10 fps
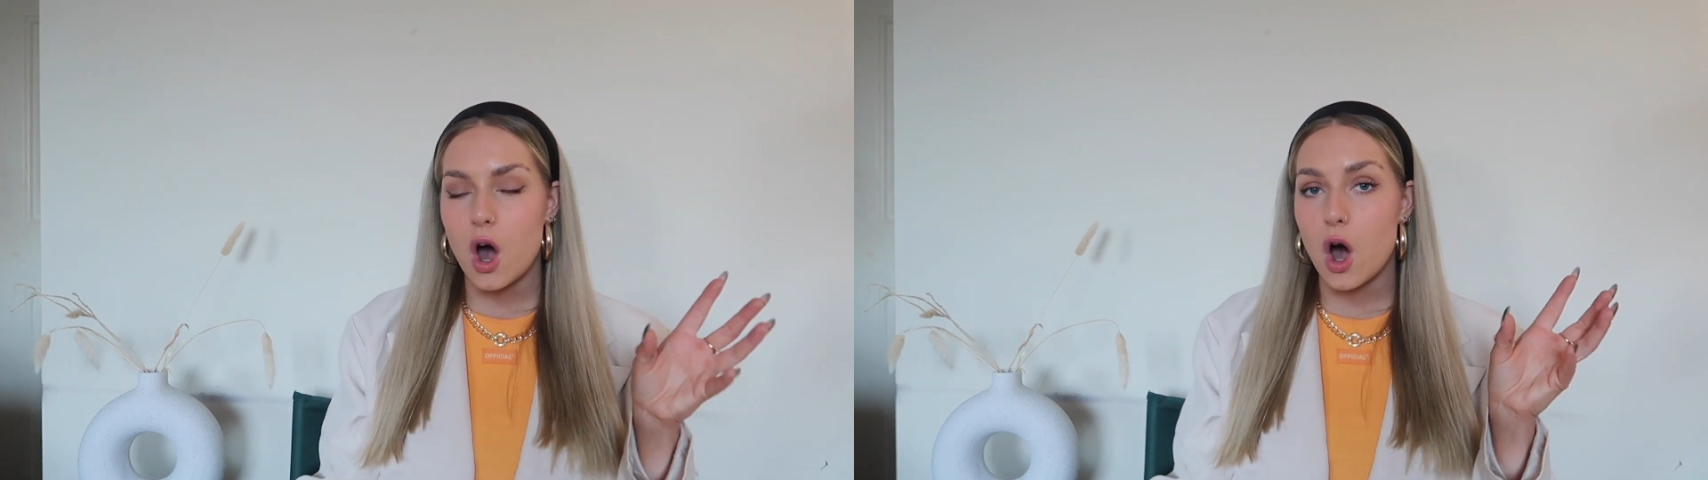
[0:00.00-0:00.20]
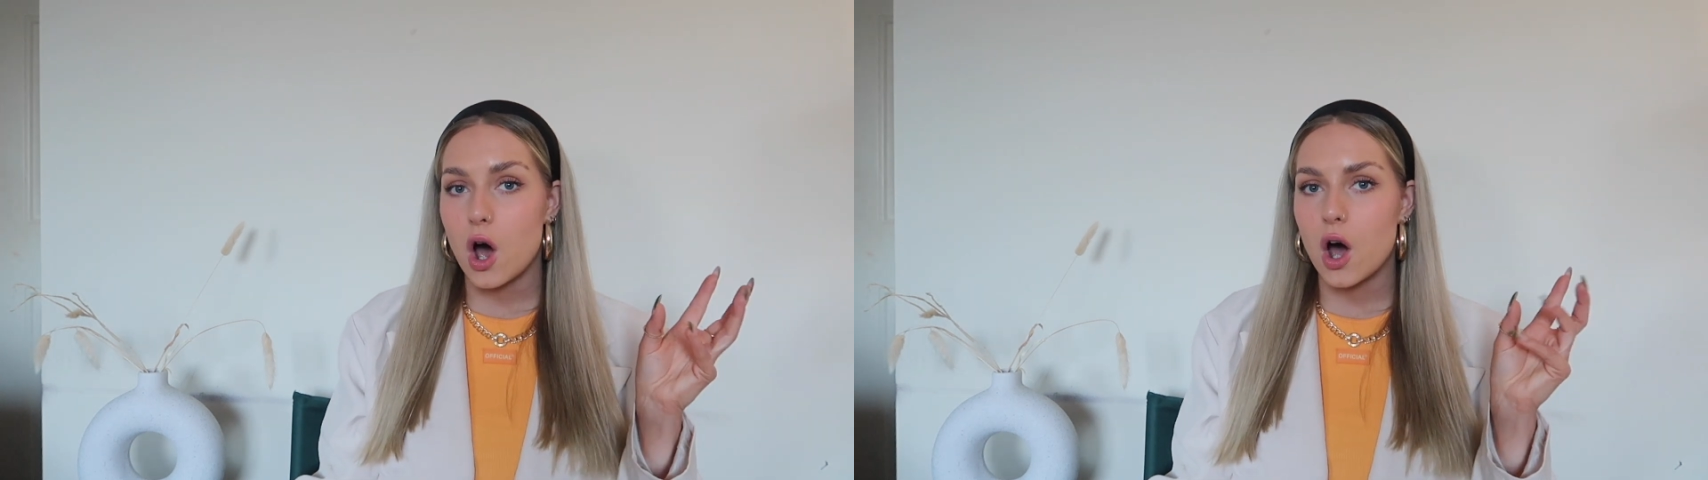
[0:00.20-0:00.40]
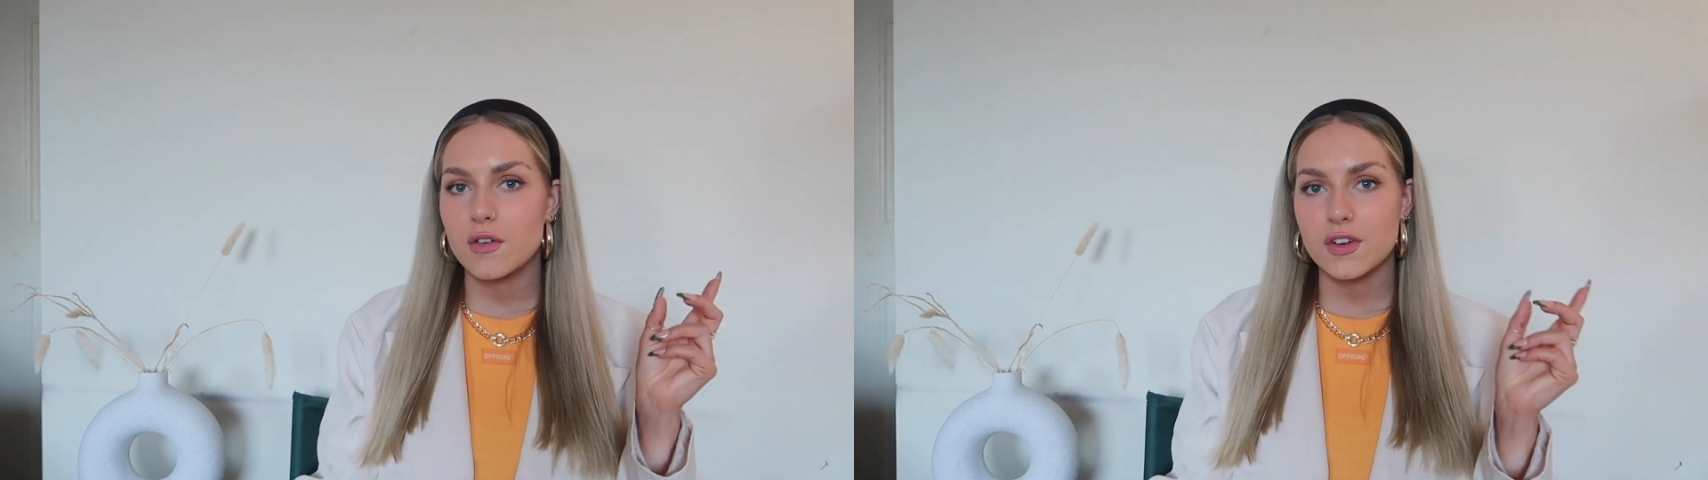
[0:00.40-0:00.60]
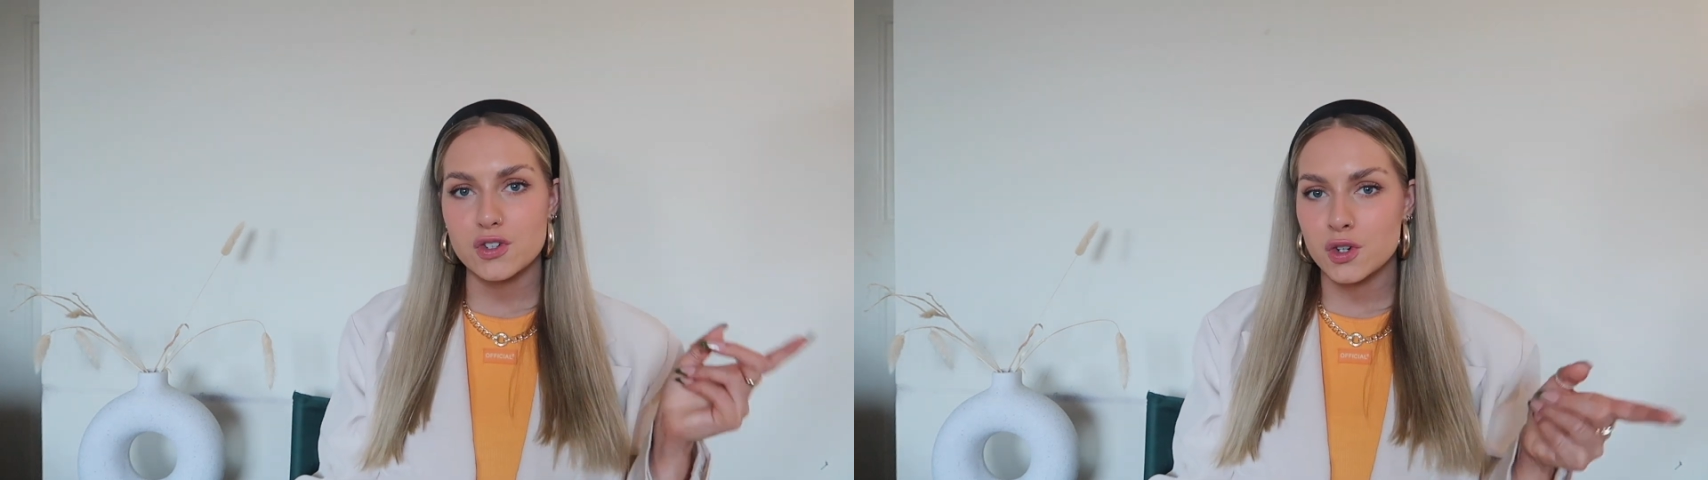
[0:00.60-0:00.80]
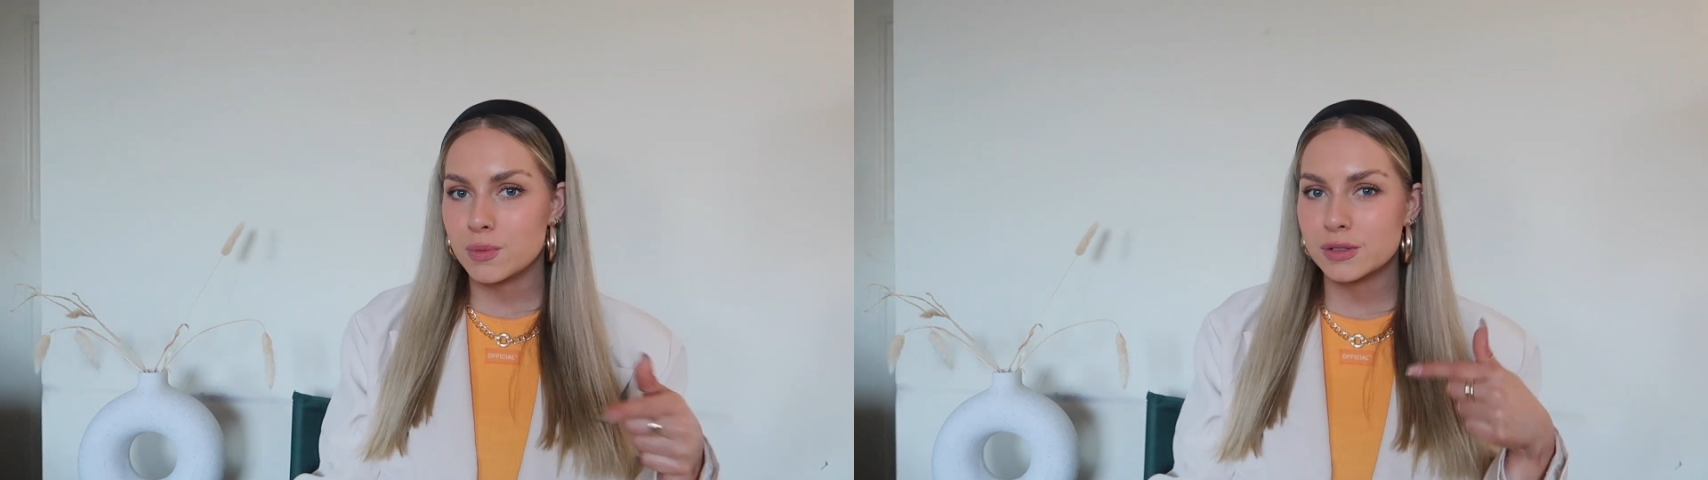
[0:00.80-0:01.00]
of
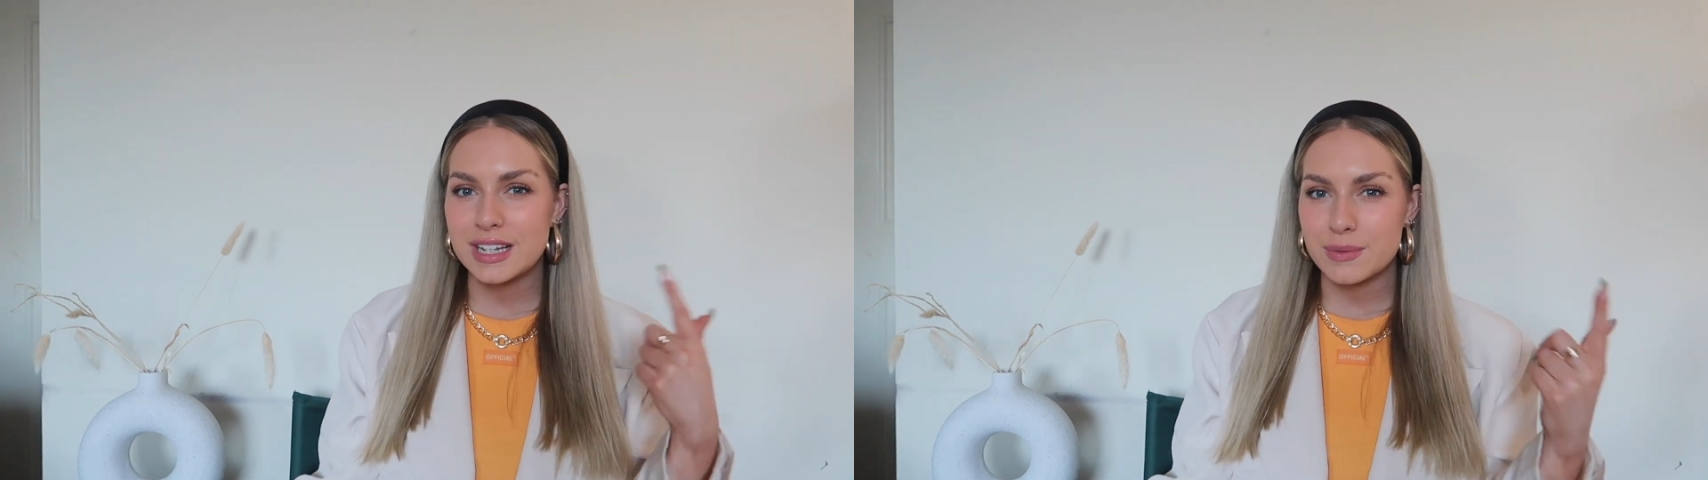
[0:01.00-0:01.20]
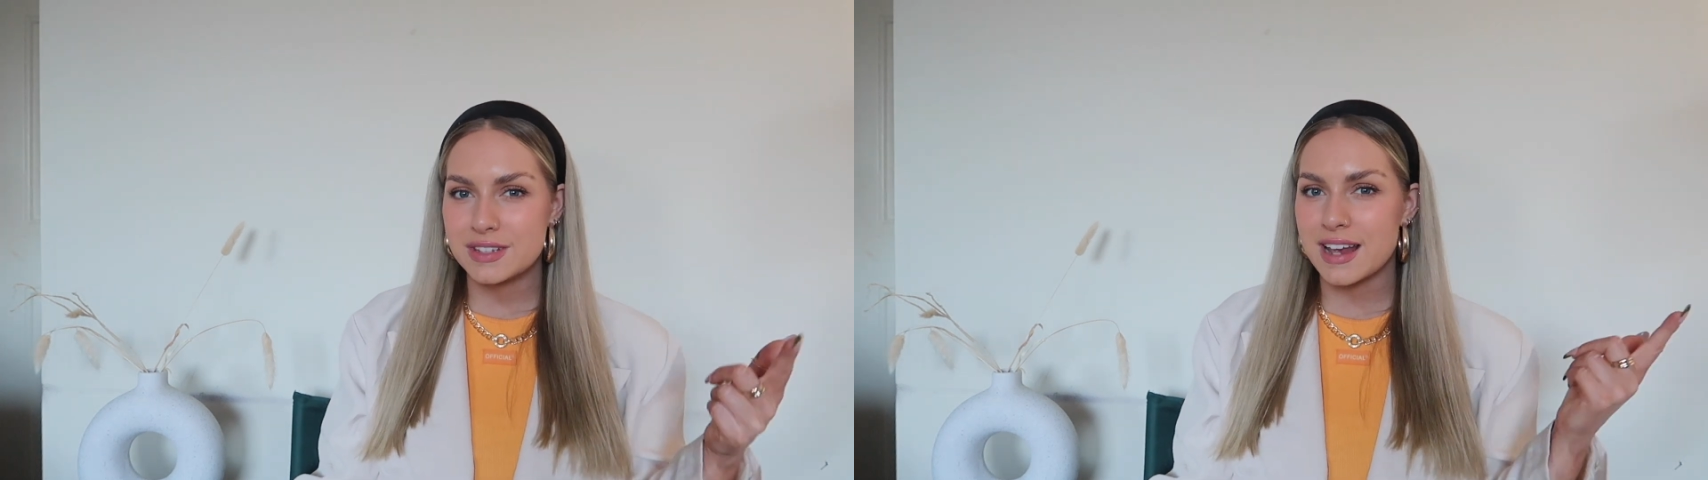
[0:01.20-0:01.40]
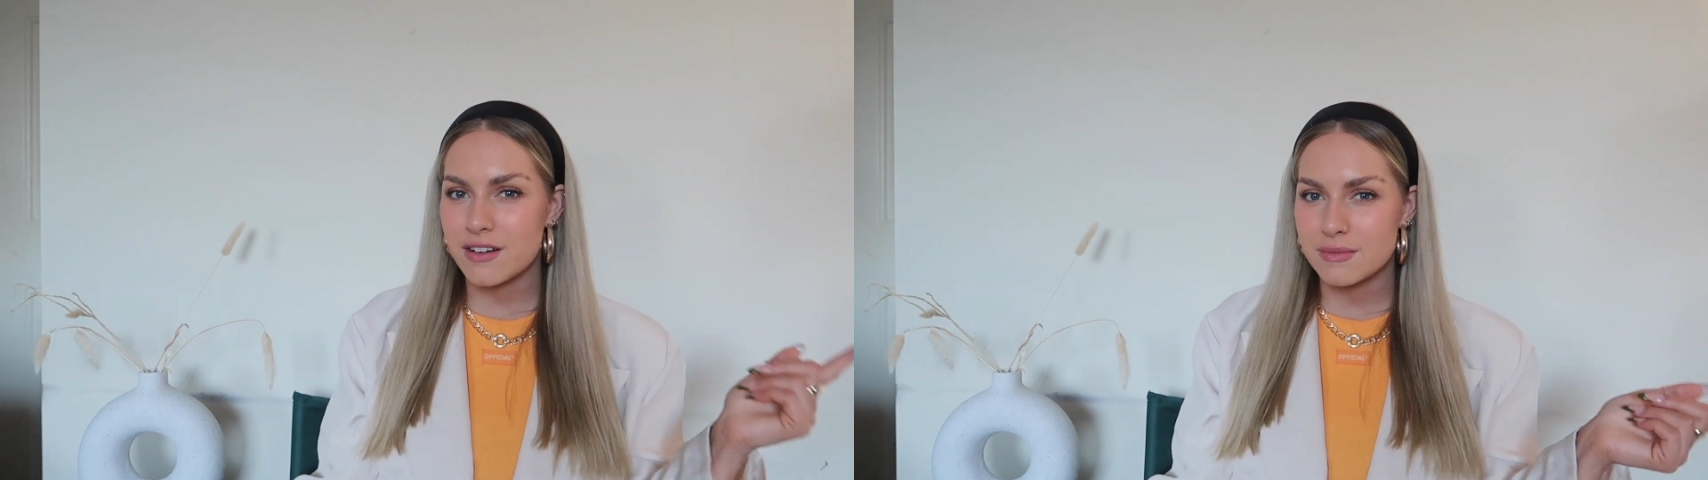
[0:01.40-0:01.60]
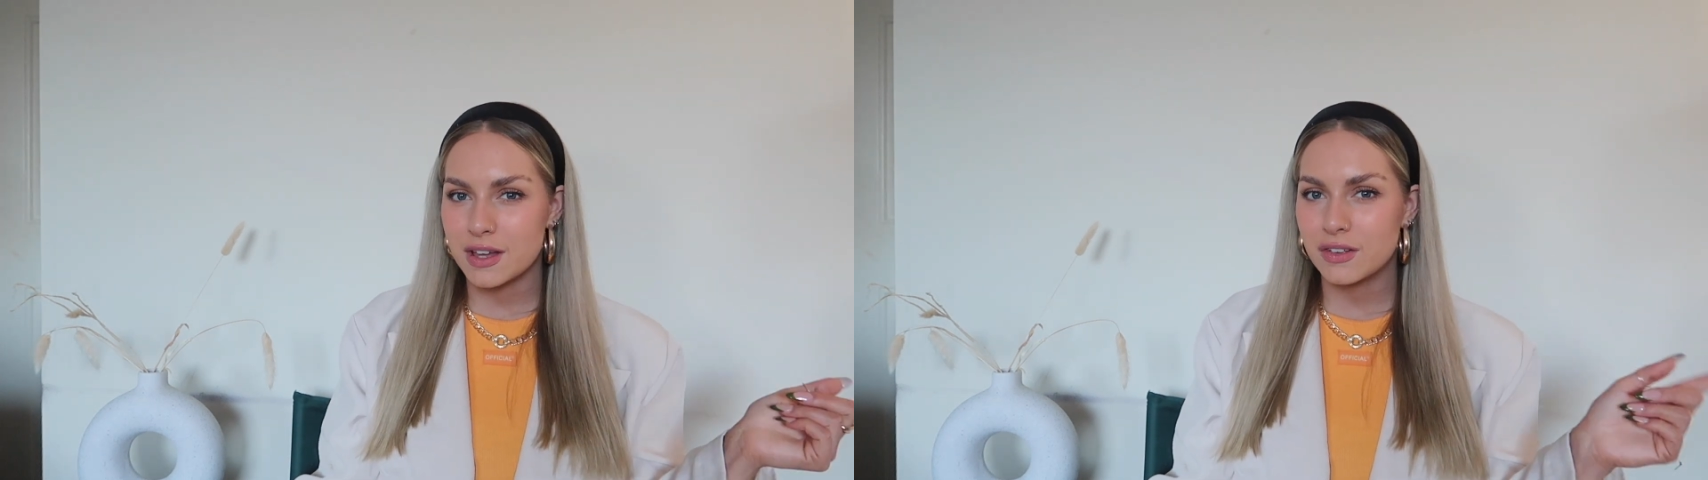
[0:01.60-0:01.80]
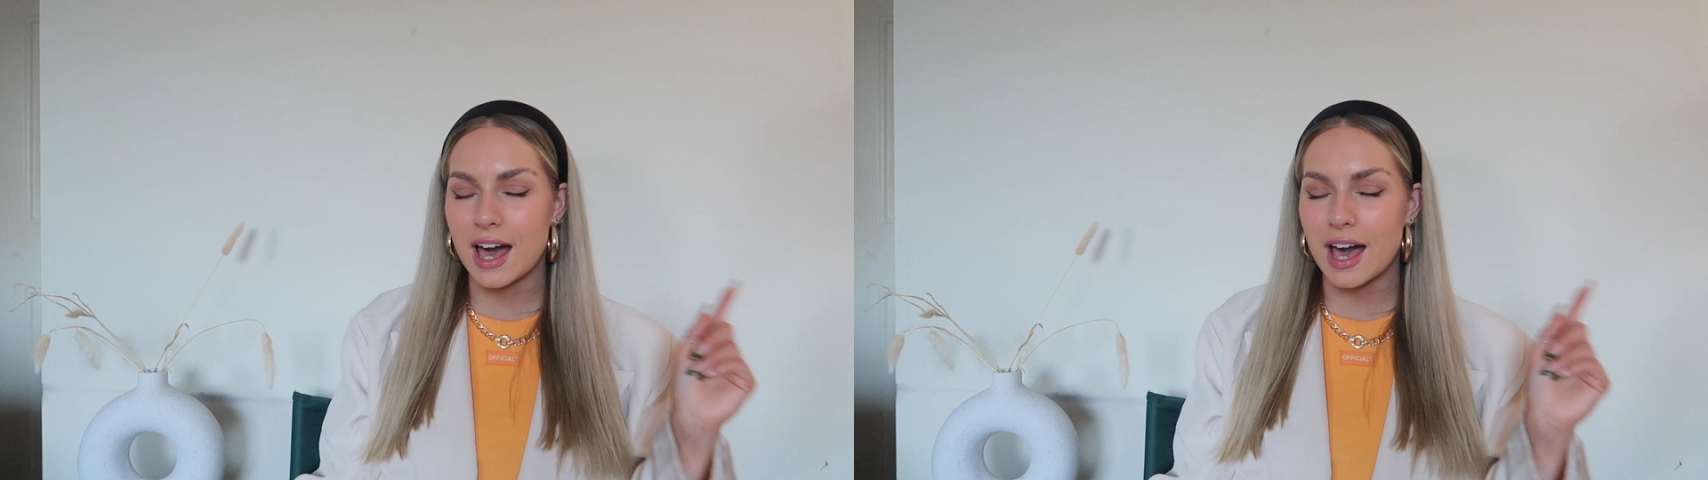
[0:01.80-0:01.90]
normal tea with dairy milk.